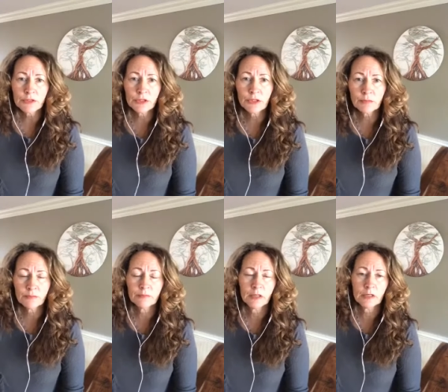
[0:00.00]
so you
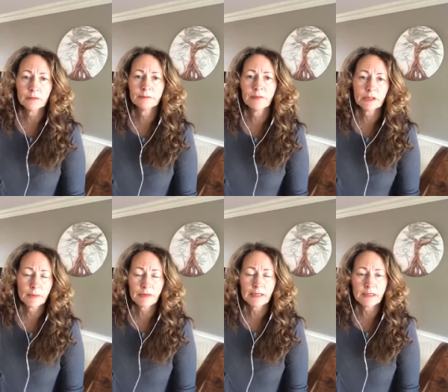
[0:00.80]
don't um, build
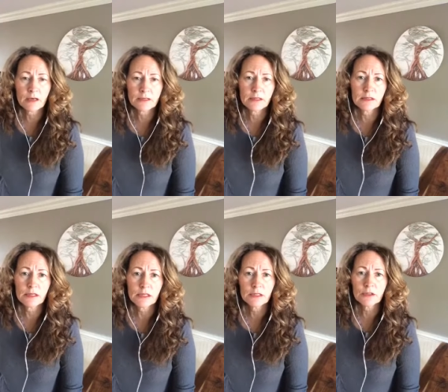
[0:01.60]
up any
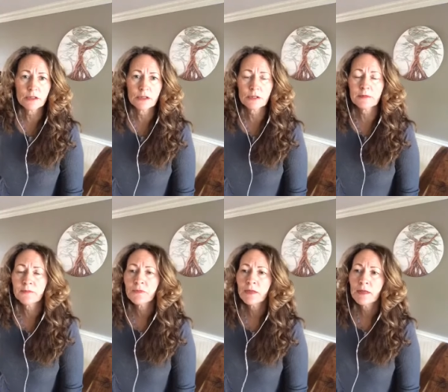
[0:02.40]
toxicity in your system.
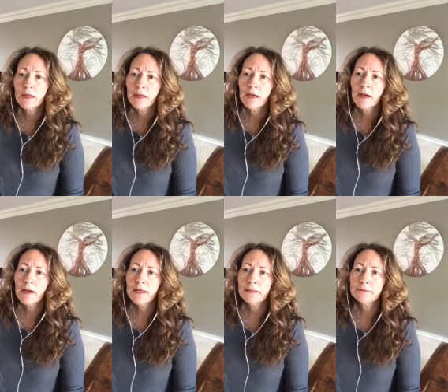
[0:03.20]

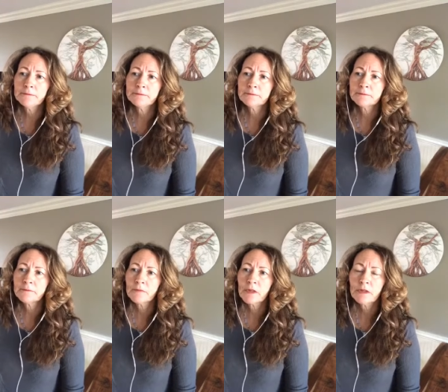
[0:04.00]
Um,
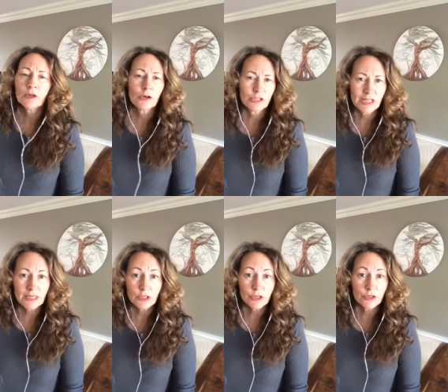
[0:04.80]
there are
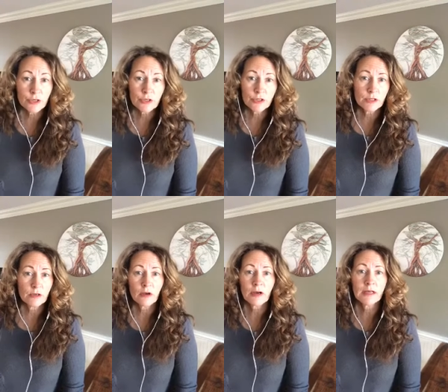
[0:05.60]
tinctures
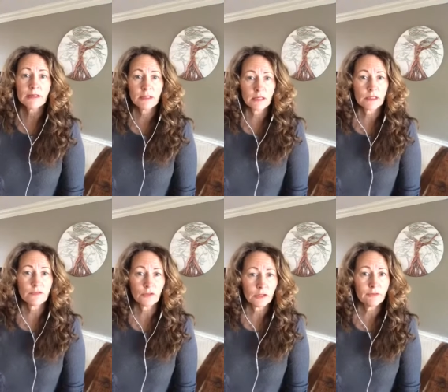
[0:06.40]
and all kinds of
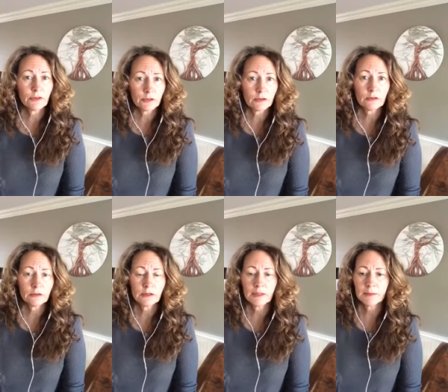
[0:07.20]
things for liver
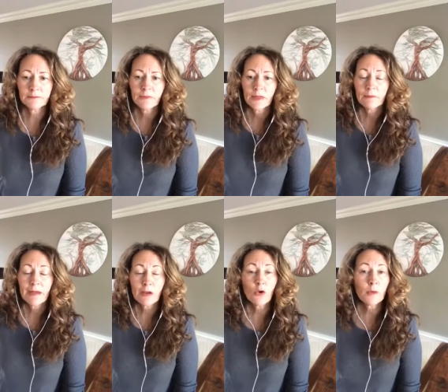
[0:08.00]
um,
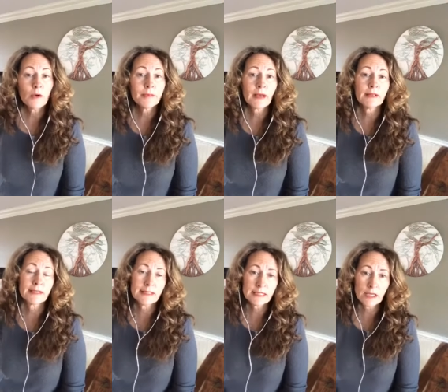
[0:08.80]
my hormone
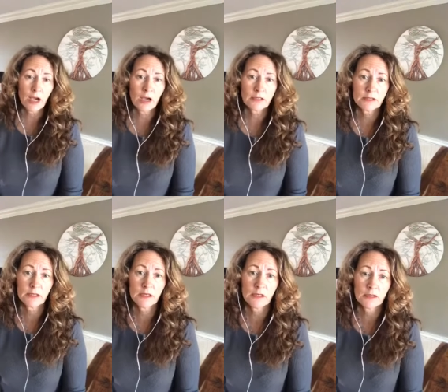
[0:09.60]
balance
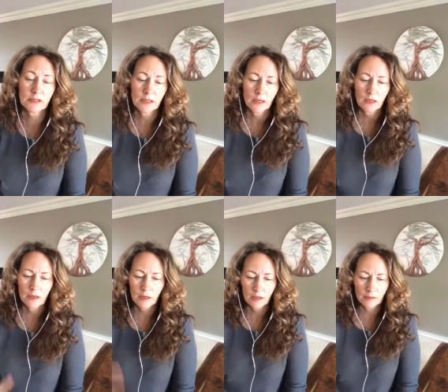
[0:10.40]
detox is
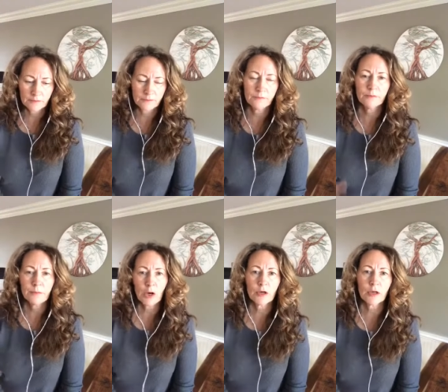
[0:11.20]
uh,
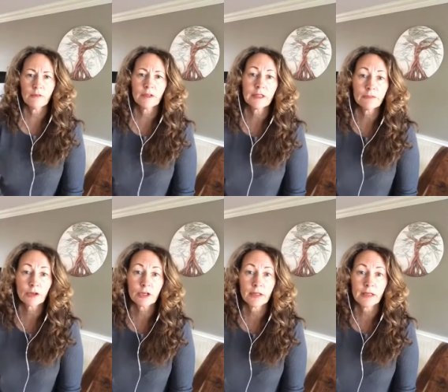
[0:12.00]
part of a
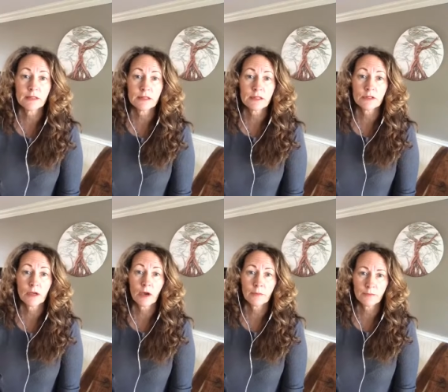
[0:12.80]
liver cleanse
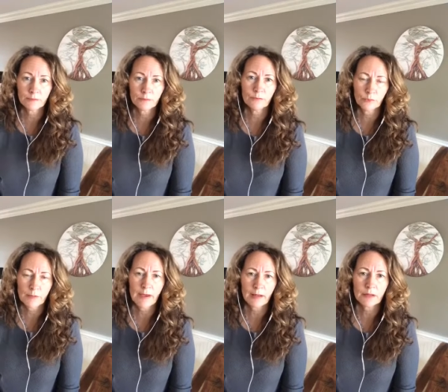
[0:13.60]
to help
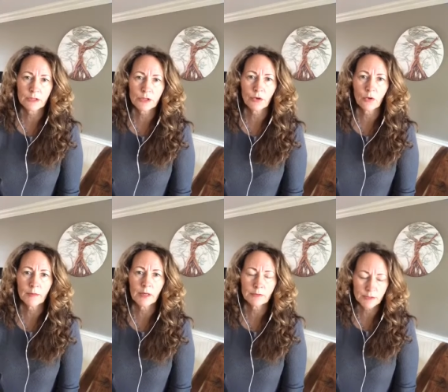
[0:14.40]
rebalance your
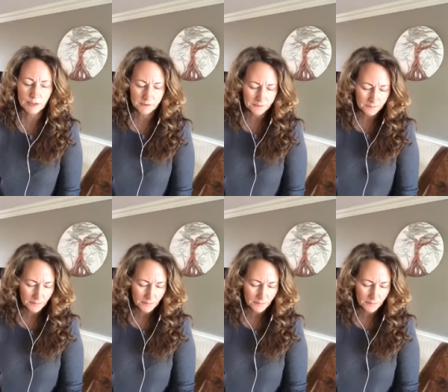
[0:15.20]
hormones.